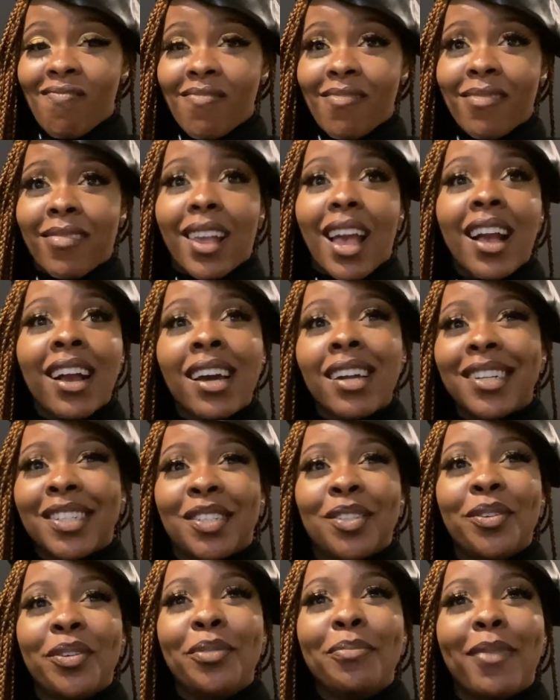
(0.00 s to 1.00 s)
I gotta
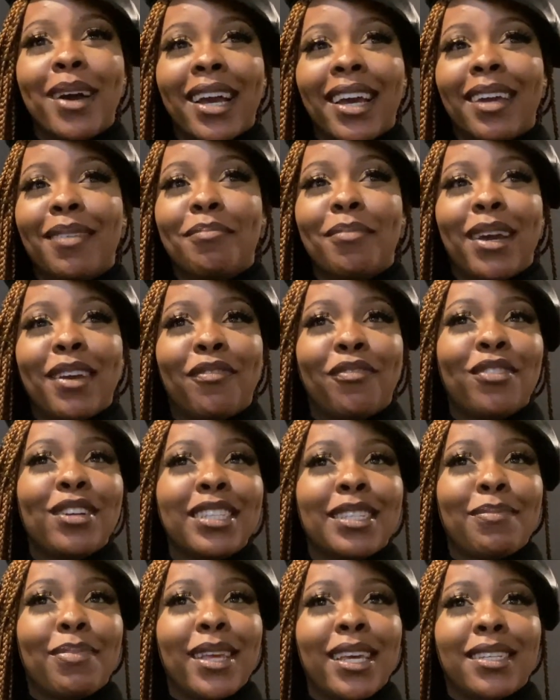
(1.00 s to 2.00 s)
show you my
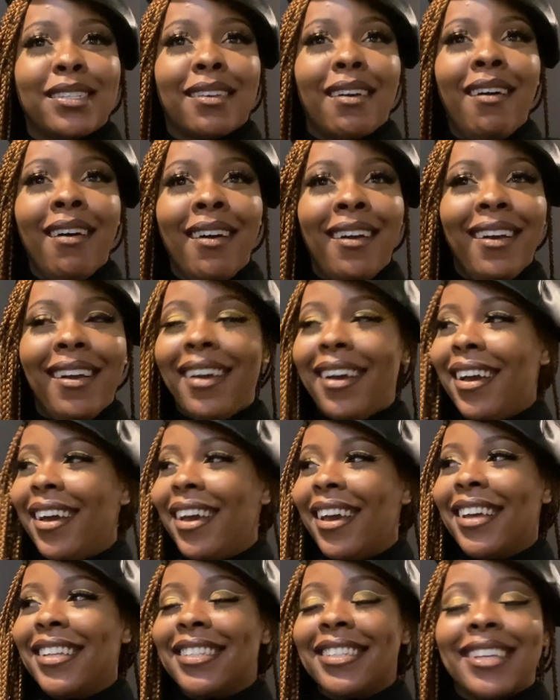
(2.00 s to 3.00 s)
friend's place, huh?
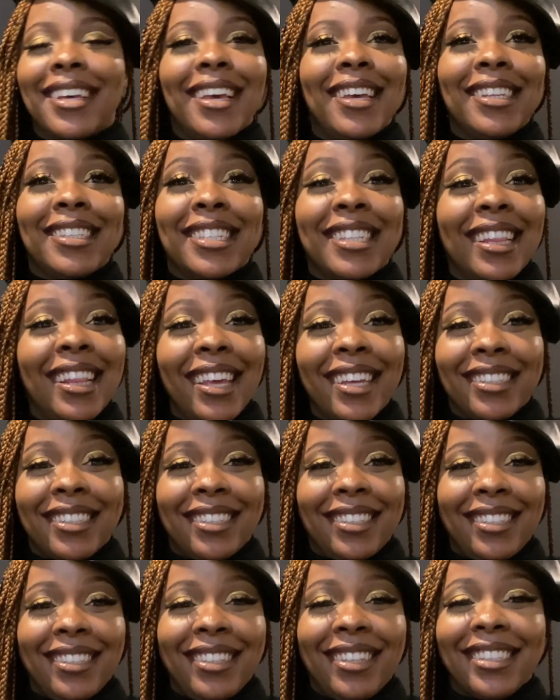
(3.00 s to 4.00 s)
It's
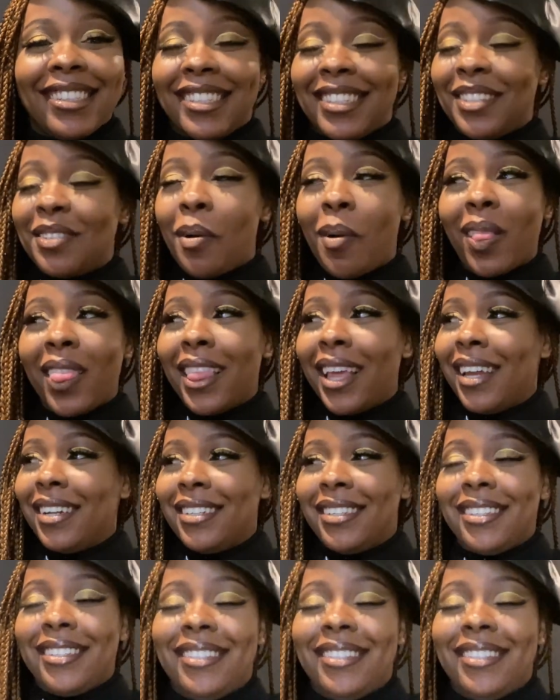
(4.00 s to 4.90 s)
lit. It's so lit.